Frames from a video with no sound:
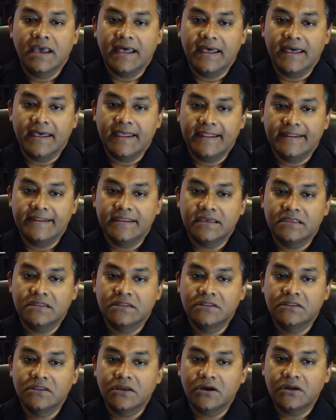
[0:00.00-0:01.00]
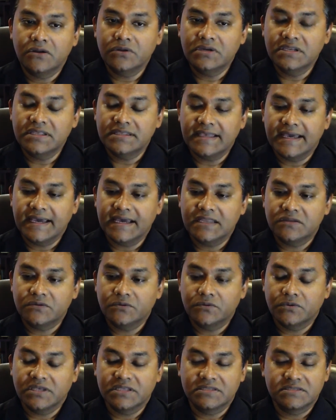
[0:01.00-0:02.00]
And not only that,
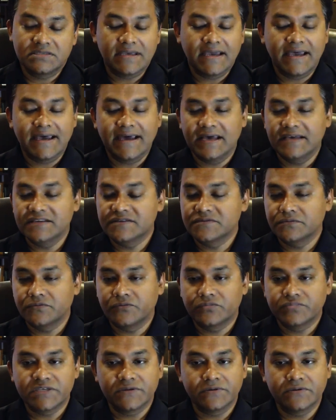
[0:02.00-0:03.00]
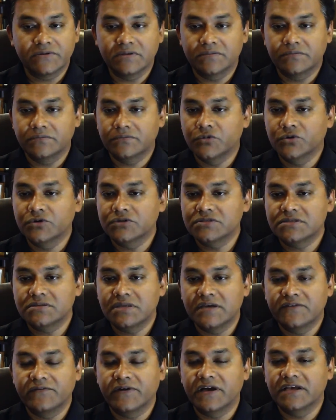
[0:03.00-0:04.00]
it has some of the
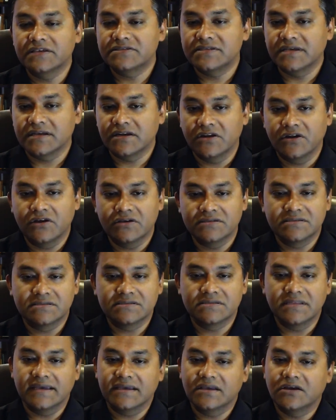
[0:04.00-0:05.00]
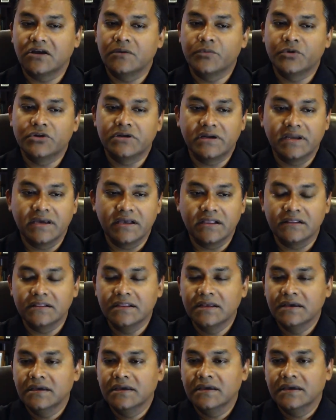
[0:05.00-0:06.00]
most advanced technologies like Common
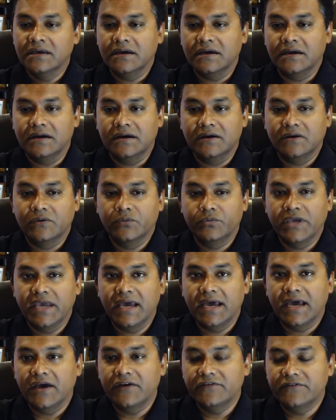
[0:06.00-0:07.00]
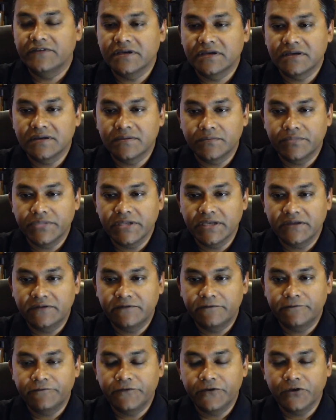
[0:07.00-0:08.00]
Rail. Uh, we have the
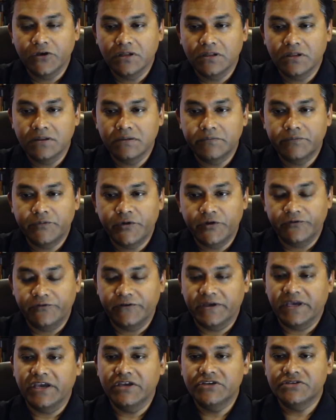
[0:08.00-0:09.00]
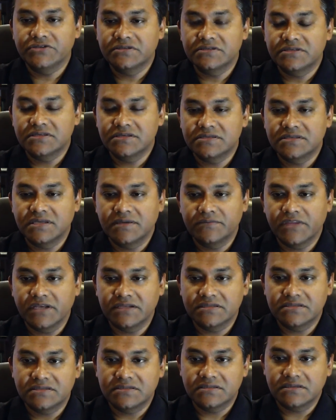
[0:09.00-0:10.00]
complete fuel purification system
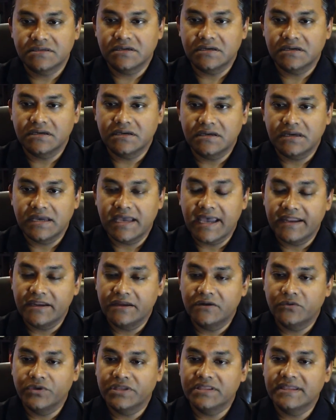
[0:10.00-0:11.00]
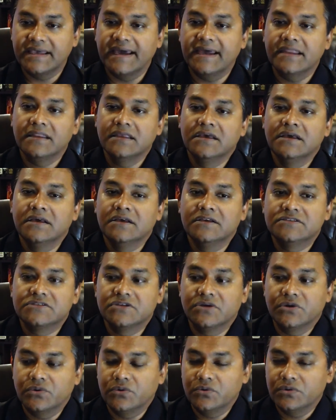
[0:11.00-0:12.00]
that's uh, added with that.
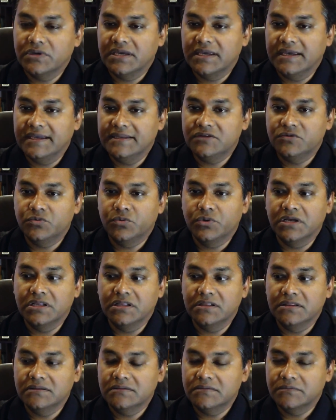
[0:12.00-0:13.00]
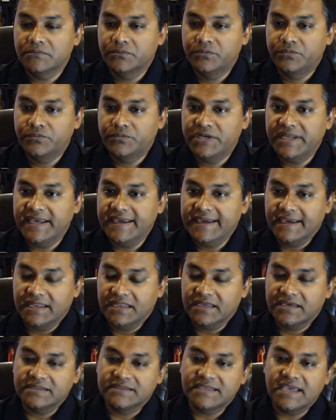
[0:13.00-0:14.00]
So it will take
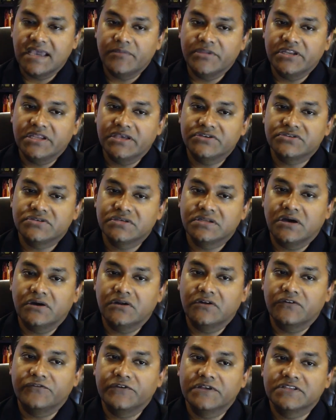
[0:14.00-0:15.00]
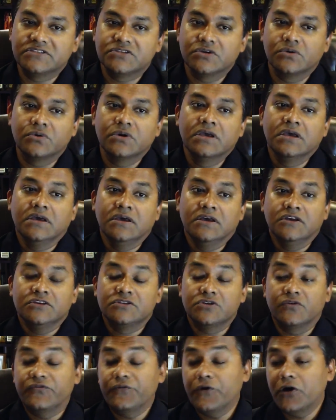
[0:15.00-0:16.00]
any contamination out of it. So,
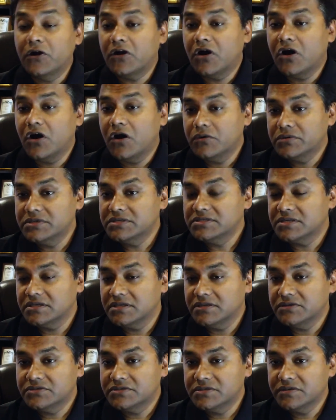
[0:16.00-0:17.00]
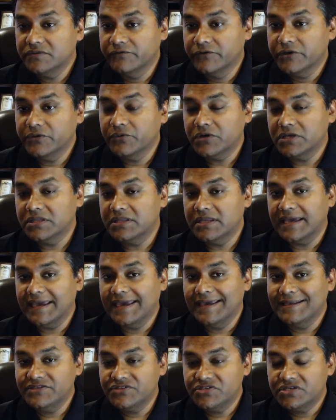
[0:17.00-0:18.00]
so for our solution, we want the
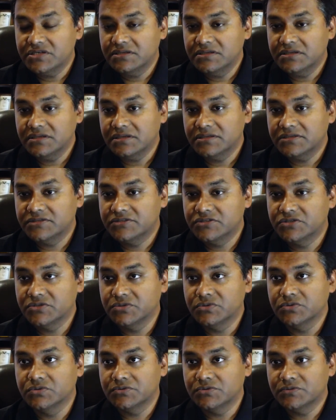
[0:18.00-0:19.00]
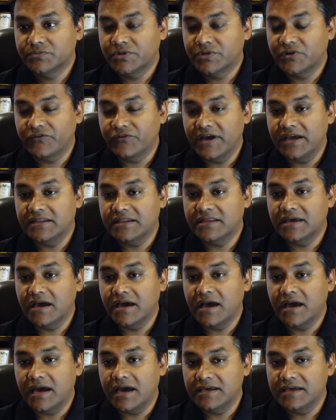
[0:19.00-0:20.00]
engine to provide the
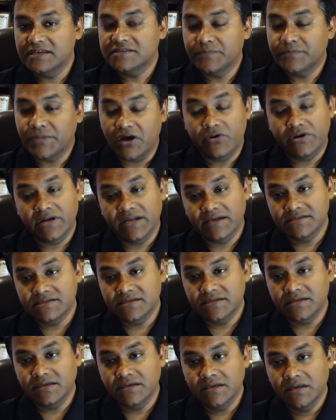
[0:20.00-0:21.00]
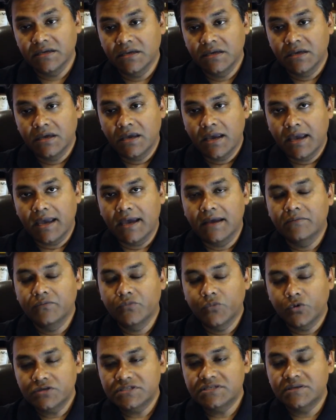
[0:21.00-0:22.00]
highest power density.
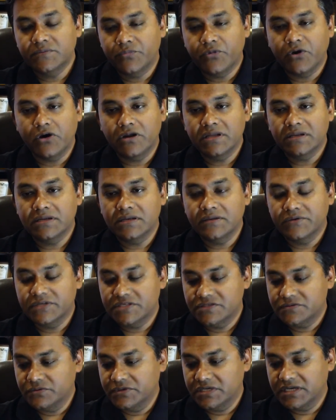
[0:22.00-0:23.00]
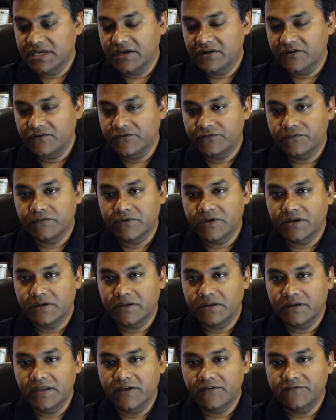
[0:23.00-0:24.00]
And most importantly, which we kind of
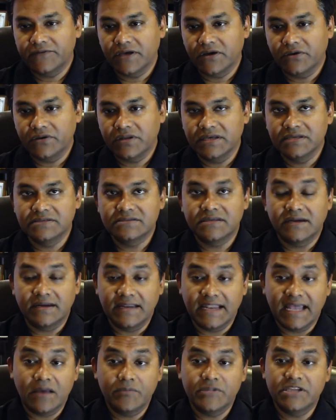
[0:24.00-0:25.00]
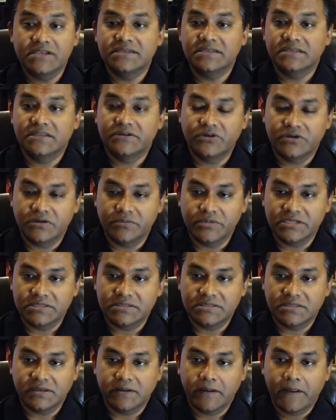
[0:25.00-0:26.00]
uh, left out, is the reliability and the
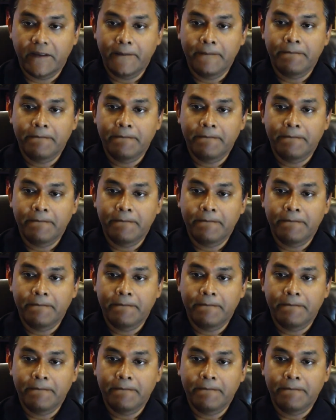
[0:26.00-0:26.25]
durability.